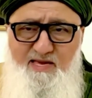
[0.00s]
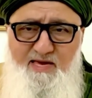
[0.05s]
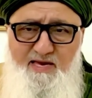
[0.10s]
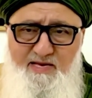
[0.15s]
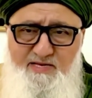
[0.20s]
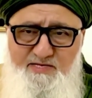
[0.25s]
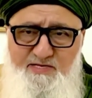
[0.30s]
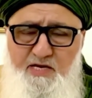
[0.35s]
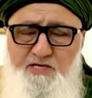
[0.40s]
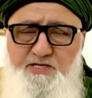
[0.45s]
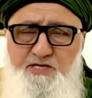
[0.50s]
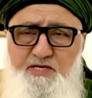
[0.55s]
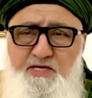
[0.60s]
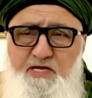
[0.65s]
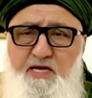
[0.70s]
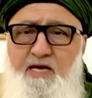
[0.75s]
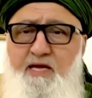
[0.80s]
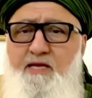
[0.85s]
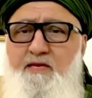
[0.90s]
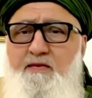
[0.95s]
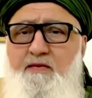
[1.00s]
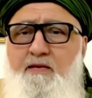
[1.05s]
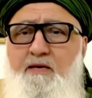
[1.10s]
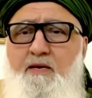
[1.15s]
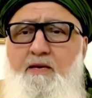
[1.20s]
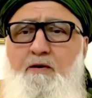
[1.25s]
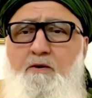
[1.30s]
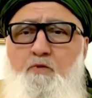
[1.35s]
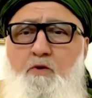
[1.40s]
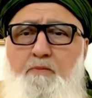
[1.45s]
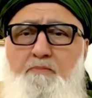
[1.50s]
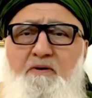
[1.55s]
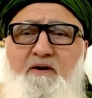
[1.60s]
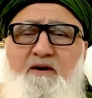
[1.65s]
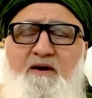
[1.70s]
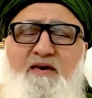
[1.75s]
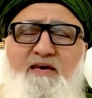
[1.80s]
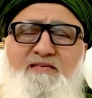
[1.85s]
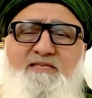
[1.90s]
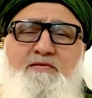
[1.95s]
sajidan wa
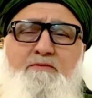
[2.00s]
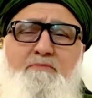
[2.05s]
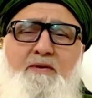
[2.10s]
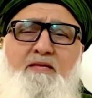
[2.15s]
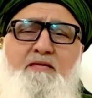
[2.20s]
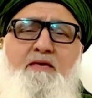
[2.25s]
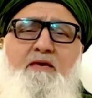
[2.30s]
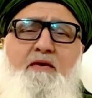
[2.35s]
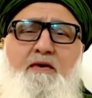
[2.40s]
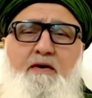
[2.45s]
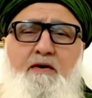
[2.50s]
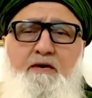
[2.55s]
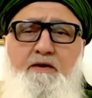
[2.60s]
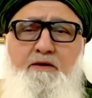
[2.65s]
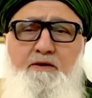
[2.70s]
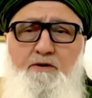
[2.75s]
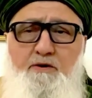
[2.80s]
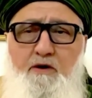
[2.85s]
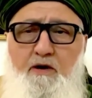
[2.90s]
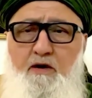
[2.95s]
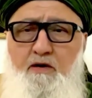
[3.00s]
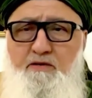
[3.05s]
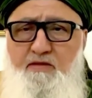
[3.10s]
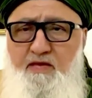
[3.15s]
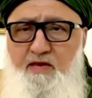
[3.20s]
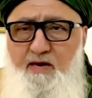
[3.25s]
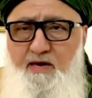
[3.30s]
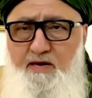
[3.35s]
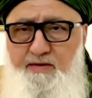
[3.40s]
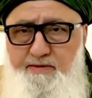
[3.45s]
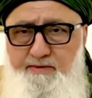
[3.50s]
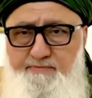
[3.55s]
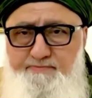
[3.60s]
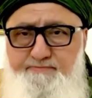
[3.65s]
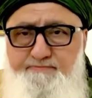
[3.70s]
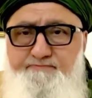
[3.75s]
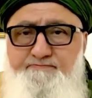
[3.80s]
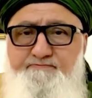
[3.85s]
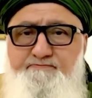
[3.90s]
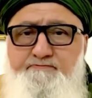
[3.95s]
bi-qismatika radiyan,
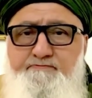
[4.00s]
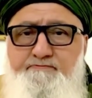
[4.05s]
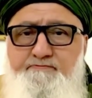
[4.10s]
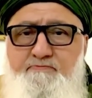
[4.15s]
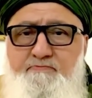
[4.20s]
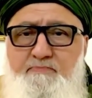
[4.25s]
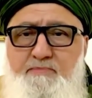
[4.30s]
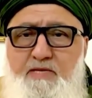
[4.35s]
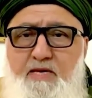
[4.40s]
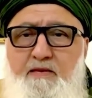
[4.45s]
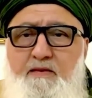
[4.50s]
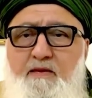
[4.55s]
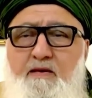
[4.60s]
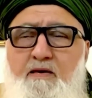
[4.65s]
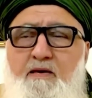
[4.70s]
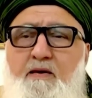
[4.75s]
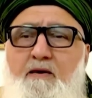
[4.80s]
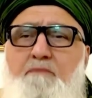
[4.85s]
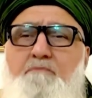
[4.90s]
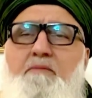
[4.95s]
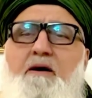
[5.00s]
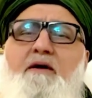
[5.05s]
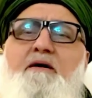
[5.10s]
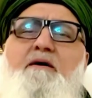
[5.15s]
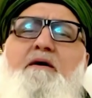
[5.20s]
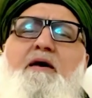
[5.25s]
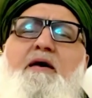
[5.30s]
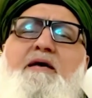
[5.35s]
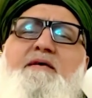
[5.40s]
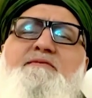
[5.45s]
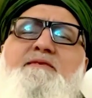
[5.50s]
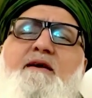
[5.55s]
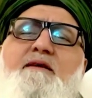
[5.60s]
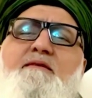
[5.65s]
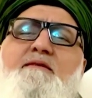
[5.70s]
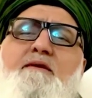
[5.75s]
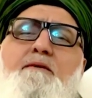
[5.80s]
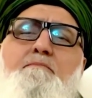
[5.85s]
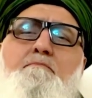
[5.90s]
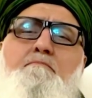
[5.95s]
that by your
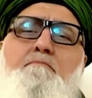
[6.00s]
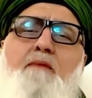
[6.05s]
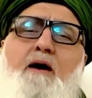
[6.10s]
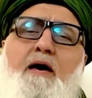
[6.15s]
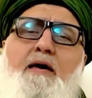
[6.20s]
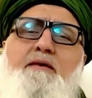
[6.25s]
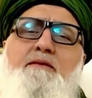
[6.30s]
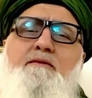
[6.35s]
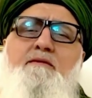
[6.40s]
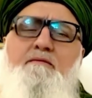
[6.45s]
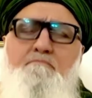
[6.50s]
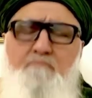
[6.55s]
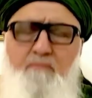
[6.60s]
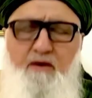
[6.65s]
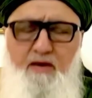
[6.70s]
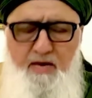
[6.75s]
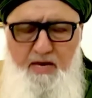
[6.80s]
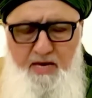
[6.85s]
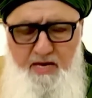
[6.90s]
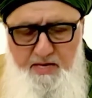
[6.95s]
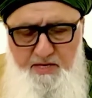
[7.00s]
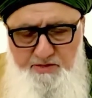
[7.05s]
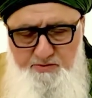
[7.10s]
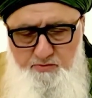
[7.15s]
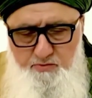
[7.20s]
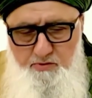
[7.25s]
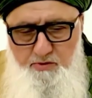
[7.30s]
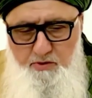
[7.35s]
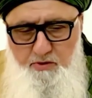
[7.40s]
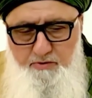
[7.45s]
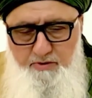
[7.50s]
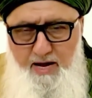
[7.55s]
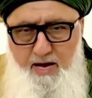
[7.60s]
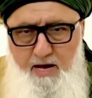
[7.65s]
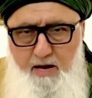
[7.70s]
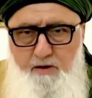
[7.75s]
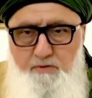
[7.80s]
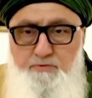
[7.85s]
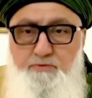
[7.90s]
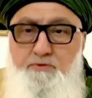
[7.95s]
izzat and might my head is on the
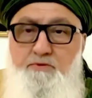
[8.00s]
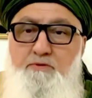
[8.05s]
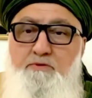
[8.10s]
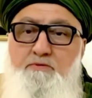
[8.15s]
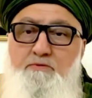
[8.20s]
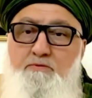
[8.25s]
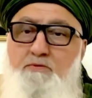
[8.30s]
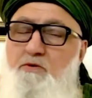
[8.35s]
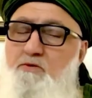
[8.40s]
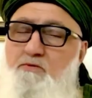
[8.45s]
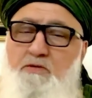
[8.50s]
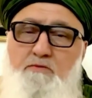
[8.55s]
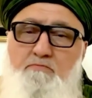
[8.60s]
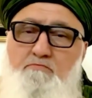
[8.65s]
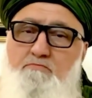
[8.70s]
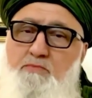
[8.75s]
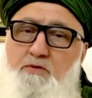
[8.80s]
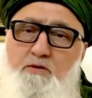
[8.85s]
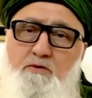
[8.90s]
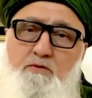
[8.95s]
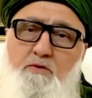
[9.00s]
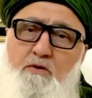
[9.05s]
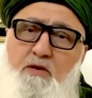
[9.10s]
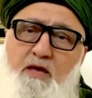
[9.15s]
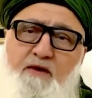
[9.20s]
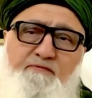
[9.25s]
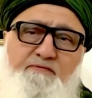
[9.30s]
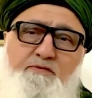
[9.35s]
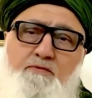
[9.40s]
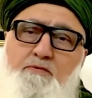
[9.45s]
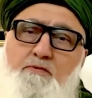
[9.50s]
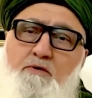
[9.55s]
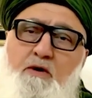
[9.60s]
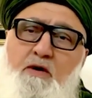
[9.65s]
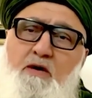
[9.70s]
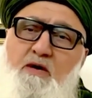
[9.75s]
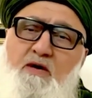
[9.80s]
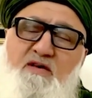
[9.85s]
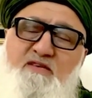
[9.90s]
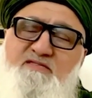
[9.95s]
ground. You don't have to
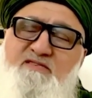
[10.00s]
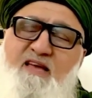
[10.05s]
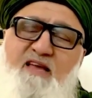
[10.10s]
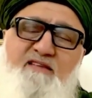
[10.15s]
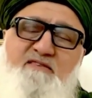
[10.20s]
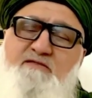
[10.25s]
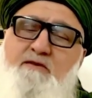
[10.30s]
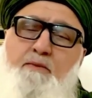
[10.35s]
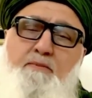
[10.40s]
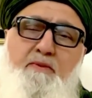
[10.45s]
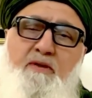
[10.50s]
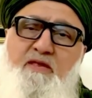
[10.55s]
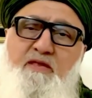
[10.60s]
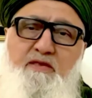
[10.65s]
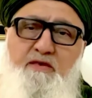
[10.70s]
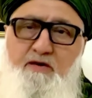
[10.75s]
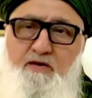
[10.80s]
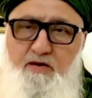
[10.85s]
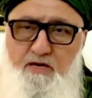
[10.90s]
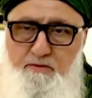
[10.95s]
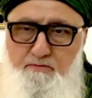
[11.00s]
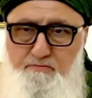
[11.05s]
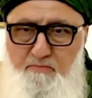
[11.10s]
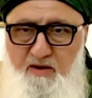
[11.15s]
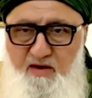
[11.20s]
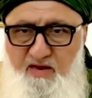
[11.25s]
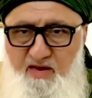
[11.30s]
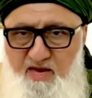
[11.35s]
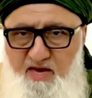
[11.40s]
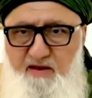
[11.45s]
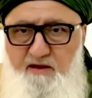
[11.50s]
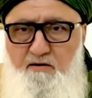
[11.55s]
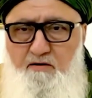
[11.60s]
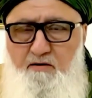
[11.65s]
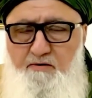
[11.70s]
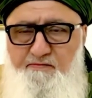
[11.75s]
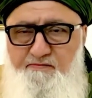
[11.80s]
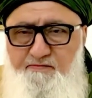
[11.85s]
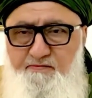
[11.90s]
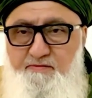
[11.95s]
send somebody to cut my head
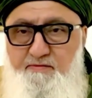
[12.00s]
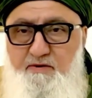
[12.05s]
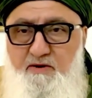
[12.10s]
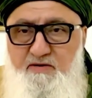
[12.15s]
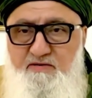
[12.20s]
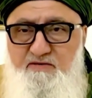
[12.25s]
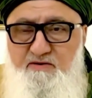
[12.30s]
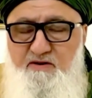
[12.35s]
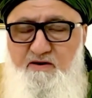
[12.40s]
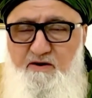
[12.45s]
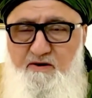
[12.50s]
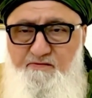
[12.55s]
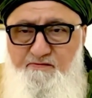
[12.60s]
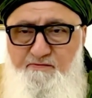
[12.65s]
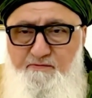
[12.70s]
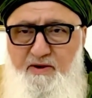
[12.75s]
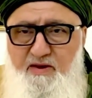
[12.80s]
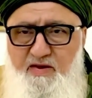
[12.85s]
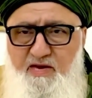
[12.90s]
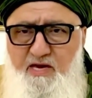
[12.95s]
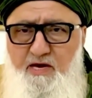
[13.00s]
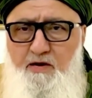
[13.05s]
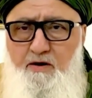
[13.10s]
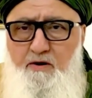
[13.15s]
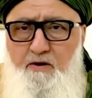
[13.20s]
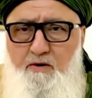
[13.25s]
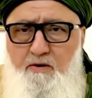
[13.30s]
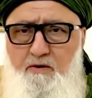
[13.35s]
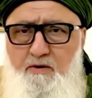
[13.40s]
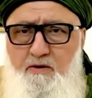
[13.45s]
off because of my ego,